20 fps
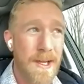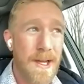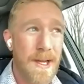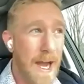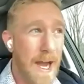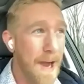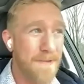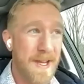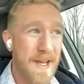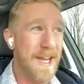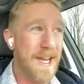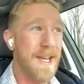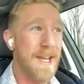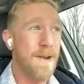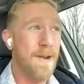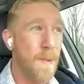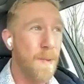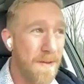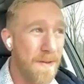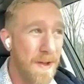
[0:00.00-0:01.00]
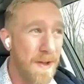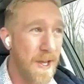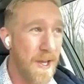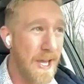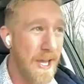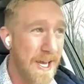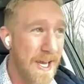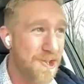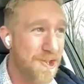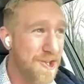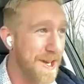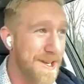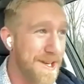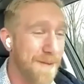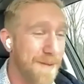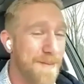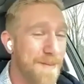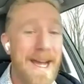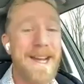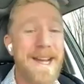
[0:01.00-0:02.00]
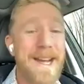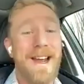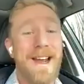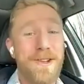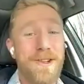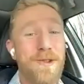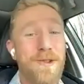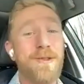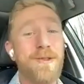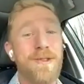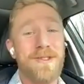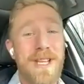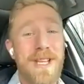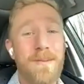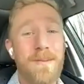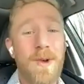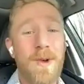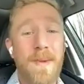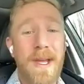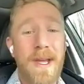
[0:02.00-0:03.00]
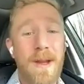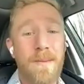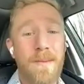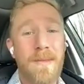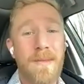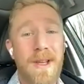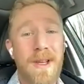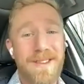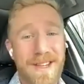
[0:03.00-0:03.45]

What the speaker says: I've taken a week vacation. I come back and I do lose that momentum. It